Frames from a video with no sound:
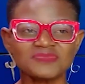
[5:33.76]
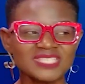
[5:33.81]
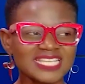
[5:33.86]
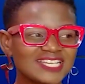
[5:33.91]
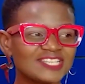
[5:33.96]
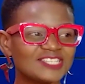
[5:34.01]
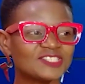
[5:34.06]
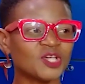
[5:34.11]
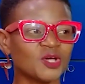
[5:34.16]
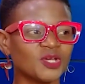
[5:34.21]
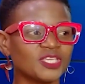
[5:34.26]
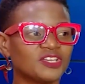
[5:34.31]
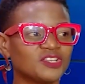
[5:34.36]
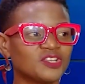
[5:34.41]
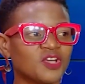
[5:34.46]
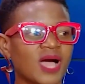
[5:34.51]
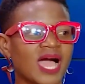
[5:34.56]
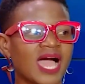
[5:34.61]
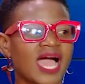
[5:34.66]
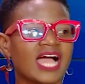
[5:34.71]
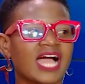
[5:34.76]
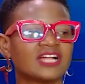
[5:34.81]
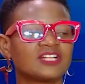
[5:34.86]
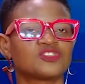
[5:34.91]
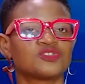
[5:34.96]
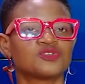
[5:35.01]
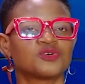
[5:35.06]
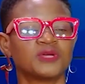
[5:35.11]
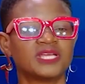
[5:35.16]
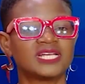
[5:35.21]
So I had
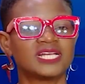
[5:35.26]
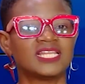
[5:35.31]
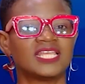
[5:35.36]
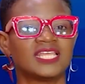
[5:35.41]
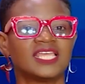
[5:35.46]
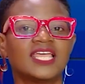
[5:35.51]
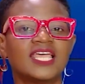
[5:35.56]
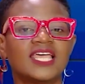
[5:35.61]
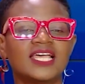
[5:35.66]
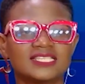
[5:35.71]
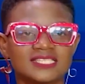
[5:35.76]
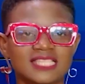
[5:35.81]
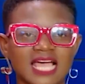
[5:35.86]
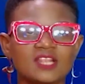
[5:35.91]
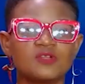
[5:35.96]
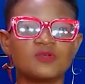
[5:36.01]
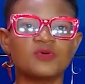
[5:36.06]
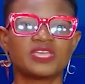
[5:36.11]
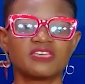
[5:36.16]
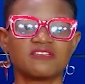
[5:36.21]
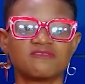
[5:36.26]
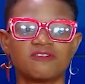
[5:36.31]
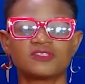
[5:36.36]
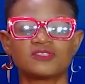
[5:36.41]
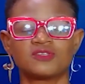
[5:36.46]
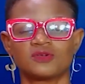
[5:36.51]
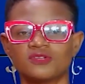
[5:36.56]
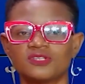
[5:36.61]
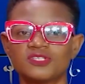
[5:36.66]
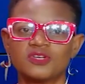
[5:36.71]
to quickly start looking for
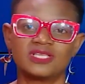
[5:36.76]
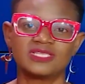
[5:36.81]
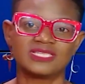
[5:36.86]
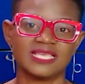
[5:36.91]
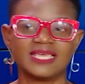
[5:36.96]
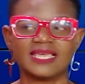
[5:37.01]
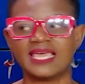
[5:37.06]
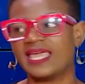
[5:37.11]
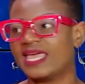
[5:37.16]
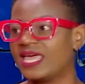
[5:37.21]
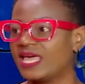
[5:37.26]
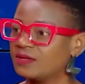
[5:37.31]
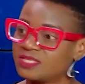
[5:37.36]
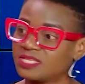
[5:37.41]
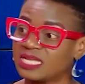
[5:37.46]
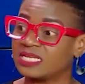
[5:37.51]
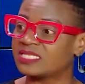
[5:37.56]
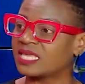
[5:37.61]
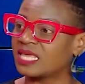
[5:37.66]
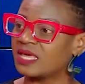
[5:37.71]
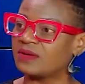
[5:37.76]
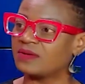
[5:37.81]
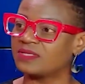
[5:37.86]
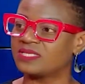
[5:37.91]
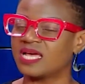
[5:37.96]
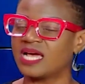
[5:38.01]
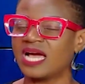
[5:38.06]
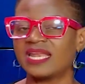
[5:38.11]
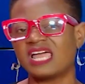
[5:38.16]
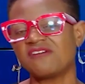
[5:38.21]
solutions,
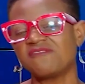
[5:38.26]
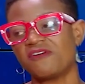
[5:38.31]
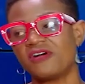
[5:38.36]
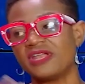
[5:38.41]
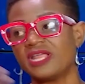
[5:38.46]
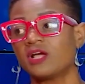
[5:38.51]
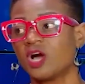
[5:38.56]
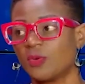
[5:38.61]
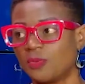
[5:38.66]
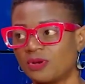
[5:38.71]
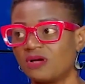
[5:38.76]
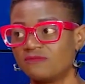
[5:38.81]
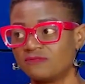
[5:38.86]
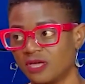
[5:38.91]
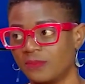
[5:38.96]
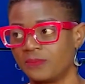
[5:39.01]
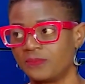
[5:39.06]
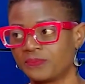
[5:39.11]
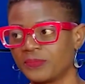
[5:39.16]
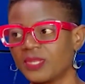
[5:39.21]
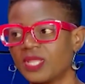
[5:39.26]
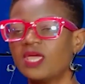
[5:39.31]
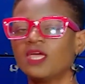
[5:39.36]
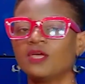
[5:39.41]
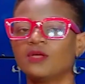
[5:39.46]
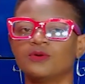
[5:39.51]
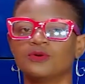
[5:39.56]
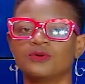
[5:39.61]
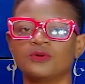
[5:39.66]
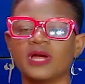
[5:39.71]
helter, and I found a couple of them.
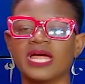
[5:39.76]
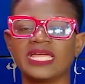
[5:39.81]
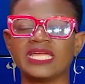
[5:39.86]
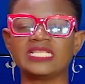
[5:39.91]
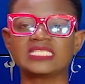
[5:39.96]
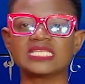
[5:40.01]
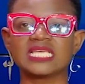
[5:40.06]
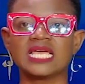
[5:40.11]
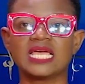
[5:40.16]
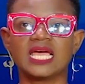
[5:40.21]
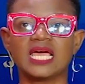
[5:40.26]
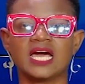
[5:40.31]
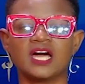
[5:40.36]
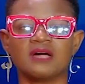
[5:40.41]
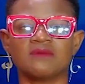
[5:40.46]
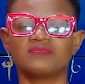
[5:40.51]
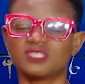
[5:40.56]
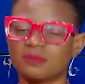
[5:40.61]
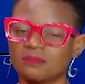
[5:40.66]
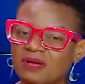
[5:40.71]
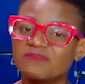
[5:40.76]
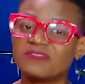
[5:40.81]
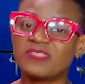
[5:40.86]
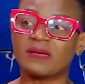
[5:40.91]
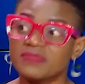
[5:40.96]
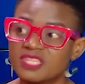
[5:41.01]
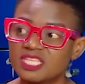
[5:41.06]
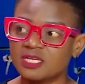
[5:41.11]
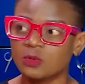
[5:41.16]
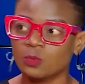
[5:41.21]
Right. Some of
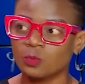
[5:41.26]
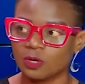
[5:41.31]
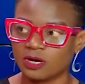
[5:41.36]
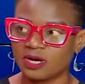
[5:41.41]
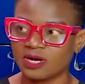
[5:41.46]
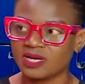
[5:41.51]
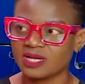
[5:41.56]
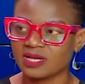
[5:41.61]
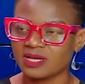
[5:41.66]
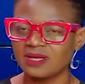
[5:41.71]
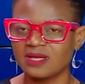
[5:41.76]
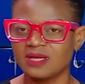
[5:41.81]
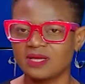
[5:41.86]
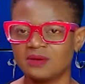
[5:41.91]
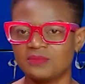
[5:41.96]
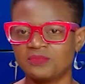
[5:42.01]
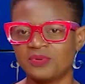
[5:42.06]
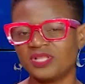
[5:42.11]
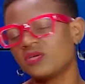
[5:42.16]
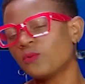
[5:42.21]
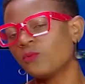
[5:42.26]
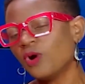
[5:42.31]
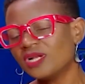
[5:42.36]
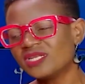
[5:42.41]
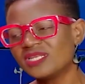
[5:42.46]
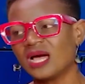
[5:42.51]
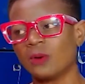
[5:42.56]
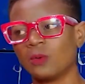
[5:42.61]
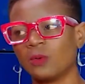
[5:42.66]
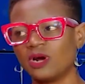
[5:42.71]
them didn't work. But the one
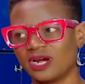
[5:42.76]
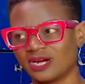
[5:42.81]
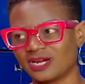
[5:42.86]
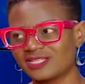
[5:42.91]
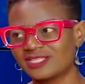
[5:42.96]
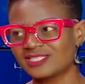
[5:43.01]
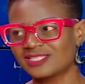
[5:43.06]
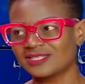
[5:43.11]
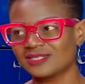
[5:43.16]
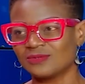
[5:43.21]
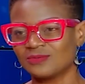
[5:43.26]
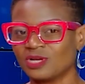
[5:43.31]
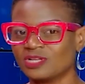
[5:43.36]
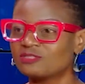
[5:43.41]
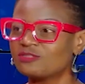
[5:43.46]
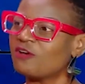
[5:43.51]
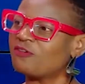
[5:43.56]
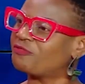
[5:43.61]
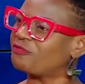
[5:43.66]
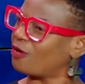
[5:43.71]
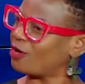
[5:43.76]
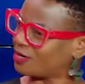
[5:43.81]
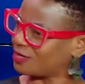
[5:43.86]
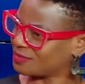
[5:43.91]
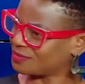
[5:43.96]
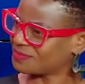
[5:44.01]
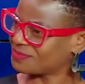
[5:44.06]
that worked was not fun.